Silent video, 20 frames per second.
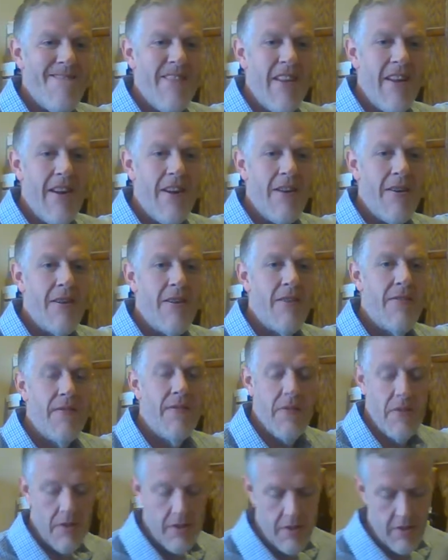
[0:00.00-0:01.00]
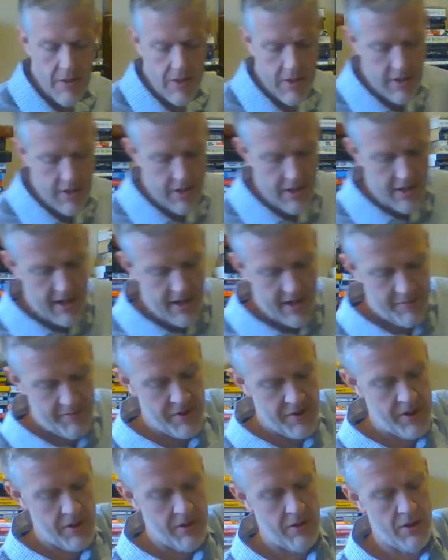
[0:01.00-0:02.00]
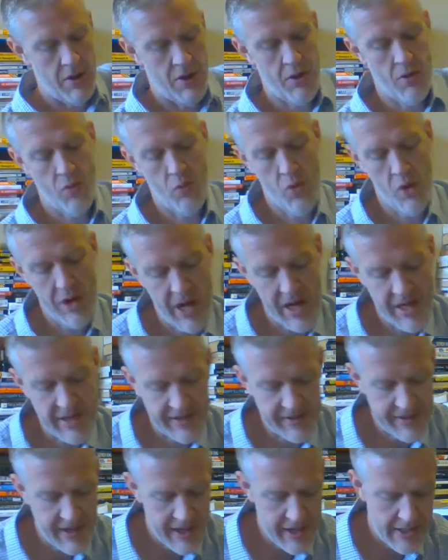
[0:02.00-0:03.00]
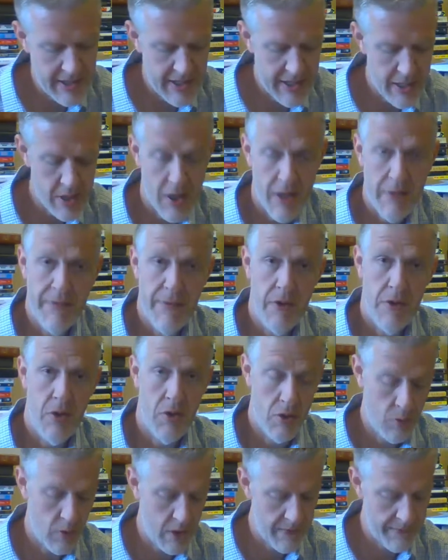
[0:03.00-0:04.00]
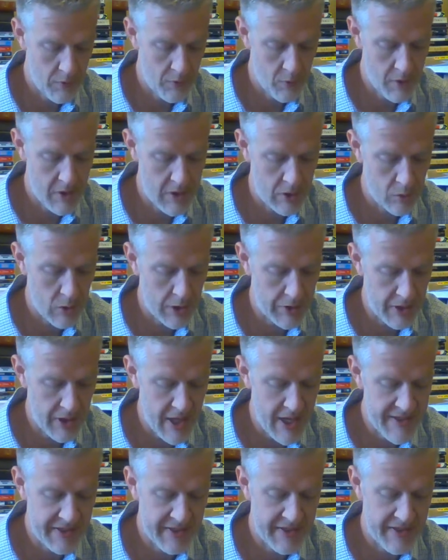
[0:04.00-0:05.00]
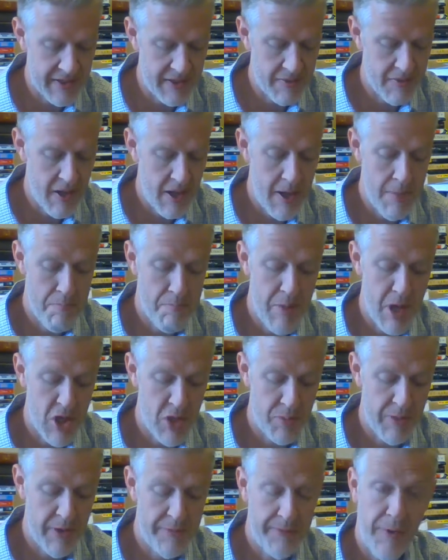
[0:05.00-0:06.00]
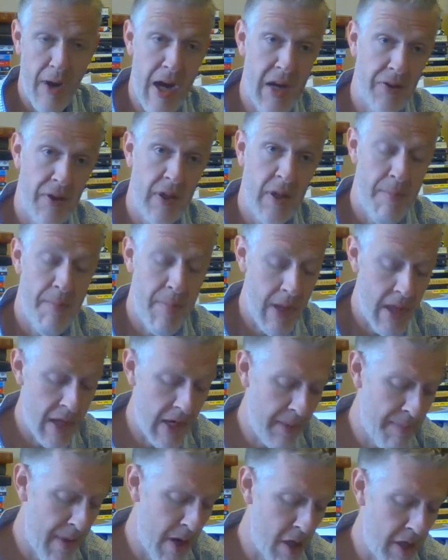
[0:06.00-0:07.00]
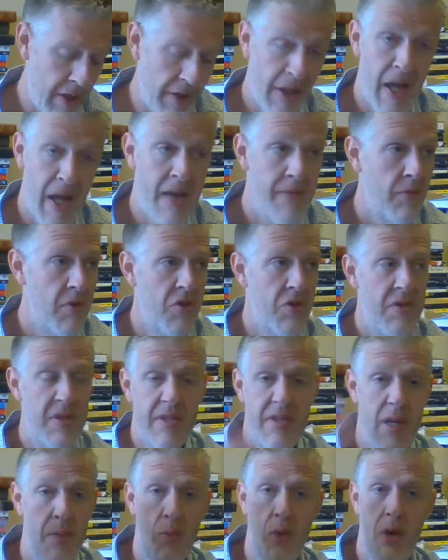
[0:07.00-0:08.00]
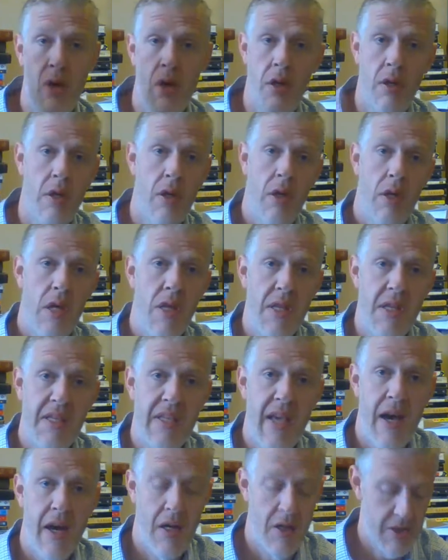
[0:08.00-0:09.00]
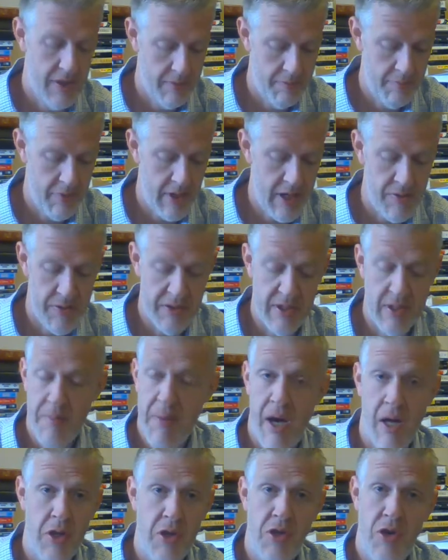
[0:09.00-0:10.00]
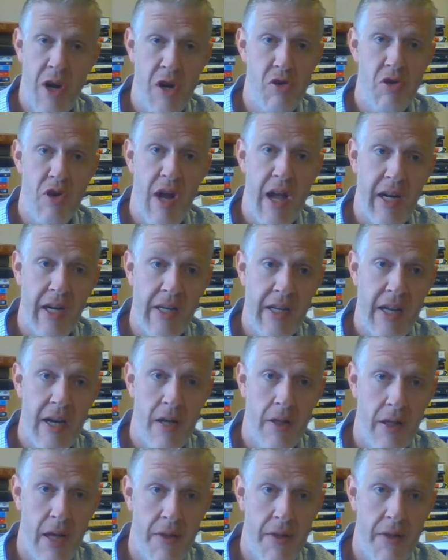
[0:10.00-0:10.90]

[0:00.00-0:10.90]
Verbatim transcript: There. Um, but the one I cite here at footnote twenty-four is Walter Isaacson, Benjamin Franklin, and American Life, which is somewhere in this house, but I wasn't about to try to track it down.